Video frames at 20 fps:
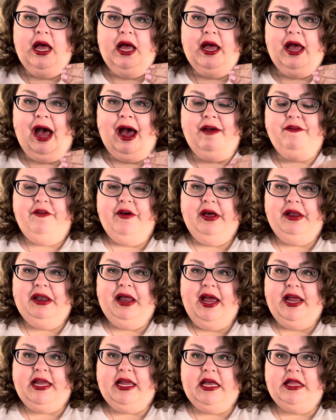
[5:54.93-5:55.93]
I felt
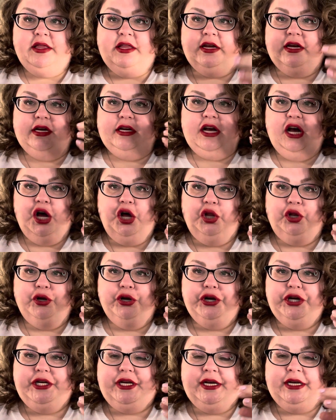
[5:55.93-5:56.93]
like the
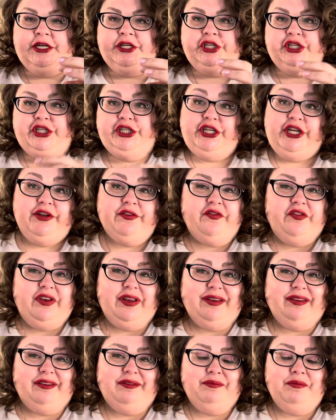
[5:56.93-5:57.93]
color didn't shift
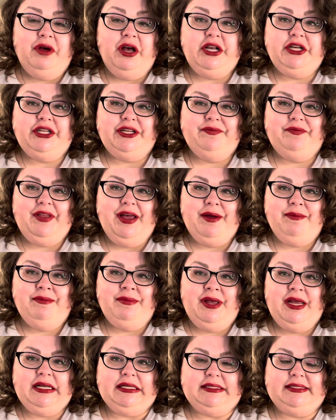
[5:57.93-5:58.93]
as much, if that
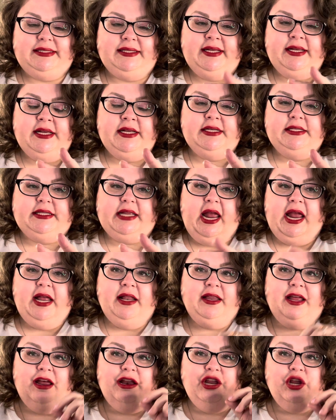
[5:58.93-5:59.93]
makes sense, and
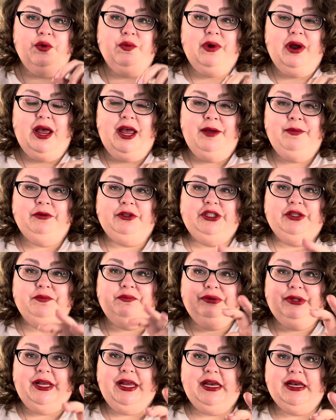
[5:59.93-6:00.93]
that you were able to
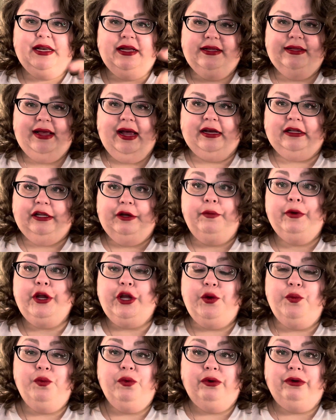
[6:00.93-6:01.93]
blend exactly where you
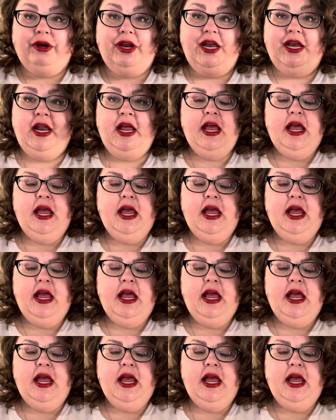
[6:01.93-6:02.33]
wanted